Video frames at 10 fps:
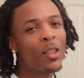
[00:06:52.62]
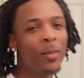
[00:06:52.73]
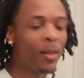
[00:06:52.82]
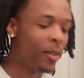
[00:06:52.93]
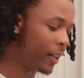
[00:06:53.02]
gonna
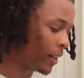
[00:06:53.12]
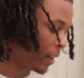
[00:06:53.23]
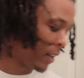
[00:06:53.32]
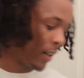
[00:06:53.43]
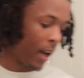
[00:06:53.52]
speak on that.
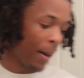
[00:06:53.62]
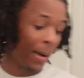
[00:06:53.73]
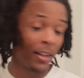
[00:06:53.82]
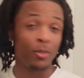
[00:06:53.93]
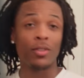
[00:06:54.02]
I'm
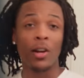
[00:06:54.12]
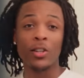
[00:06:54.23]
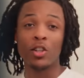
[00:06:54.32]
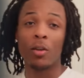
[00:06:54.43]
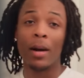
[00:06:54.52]
about to do surgery on